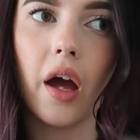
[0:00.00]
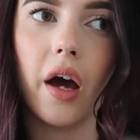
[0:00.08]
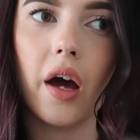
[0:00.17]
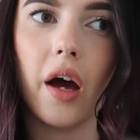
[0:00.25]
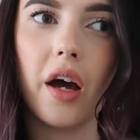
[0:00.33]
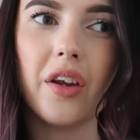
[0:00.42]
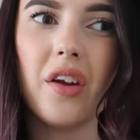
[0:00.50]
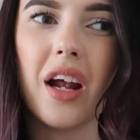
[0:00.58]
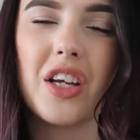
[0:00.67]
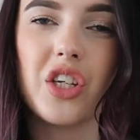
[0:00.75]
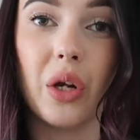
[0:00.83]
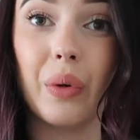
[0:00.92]
I don't
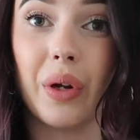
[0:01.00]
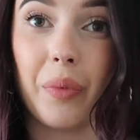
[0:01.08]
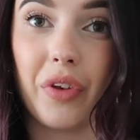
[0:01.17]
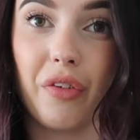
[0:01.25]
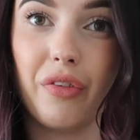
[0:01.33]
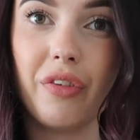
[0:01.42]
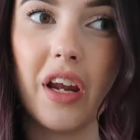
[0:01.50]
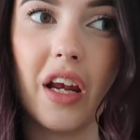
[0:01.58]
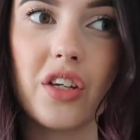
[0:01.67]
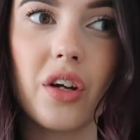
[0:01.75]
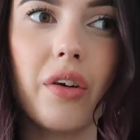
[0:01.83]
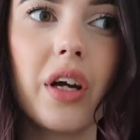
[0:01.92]
actually know what time it's gonna
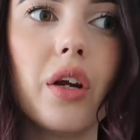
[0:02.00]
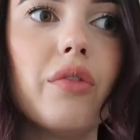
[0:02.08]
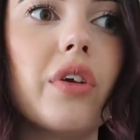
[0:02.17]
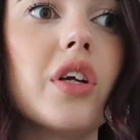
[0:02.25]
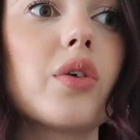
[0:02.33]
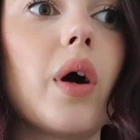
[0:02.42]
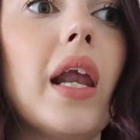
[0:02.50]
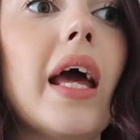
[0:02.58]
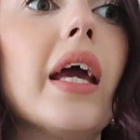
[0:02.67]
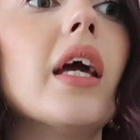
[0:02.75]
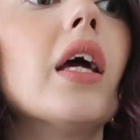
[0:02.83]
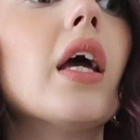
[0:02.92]
finish. I reckon it'll finish quite
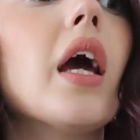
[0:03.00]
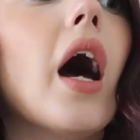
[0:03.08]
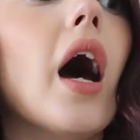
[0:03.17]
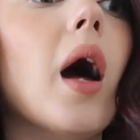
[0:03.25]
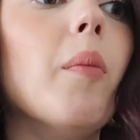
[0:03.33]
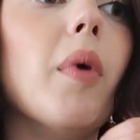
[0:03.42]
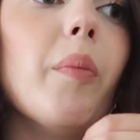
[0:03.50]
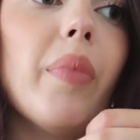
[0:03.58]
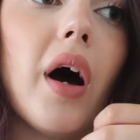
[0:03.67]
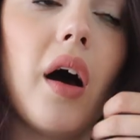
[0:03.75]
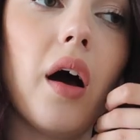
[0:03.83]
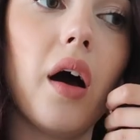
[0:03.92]
late,
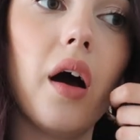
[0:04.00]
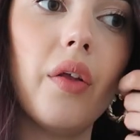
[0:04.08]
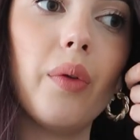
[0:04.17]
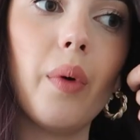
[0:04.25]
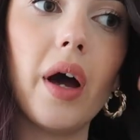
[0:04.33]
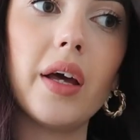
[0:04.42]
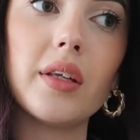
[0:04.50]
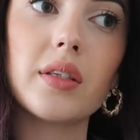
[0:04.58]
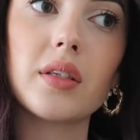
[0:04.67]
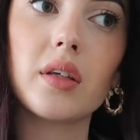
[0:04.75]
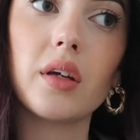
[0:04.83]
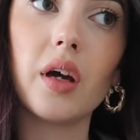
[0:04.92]
but
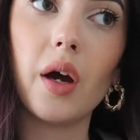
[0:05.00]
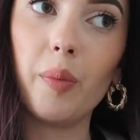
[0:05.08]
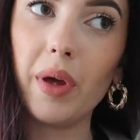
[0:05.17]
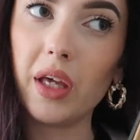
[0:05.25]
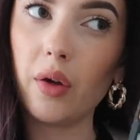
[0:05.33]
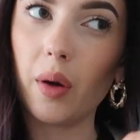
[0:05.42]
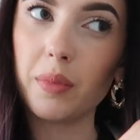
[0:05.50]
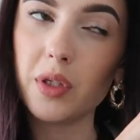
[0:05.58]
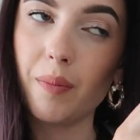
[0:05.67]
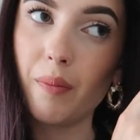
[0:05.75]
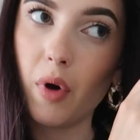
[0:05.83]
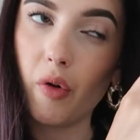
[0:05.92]
otherwise I'll pick you up
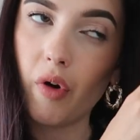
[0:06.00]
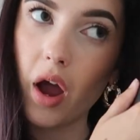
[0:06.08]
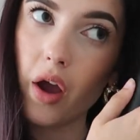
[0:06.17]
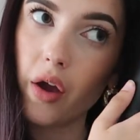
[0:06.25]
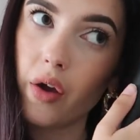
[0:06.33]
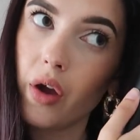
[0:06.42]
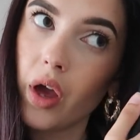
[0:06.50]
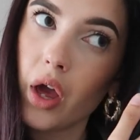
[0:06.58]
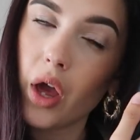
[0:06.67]
tomorrow.